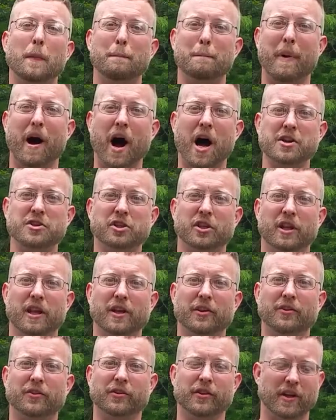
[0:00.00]

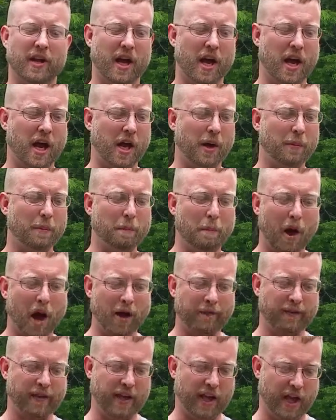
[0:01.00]
modulus uh,
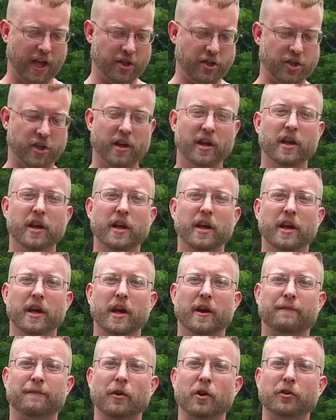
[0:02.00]
modification,
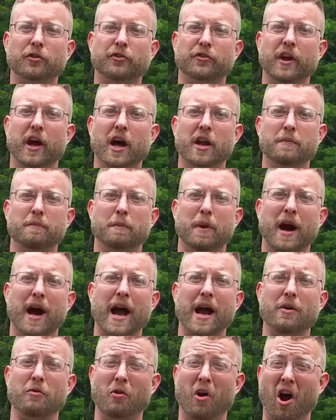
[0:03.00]
first done
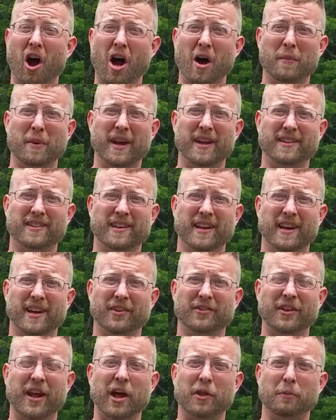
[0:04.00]
by Rob at uh,
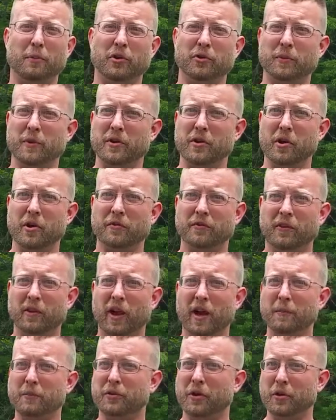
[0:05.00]
South Brisbane Nerf
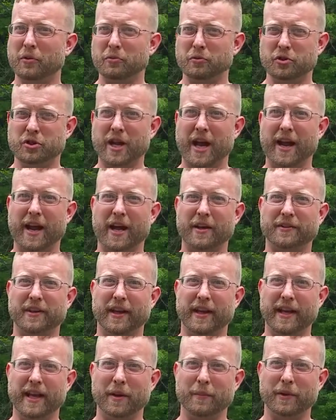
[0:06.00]
Club, so shout out
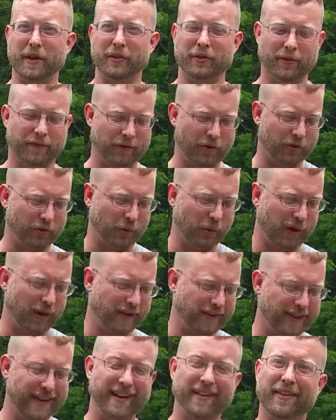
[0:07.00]
to him. He's the first one
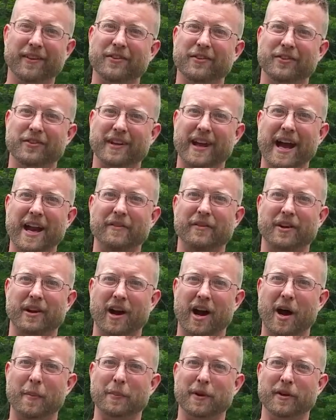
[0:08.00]
that did it. This is a kind of a
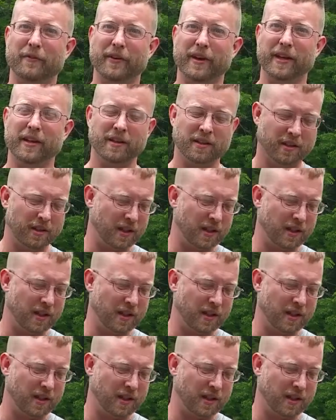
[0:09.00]
copy of it.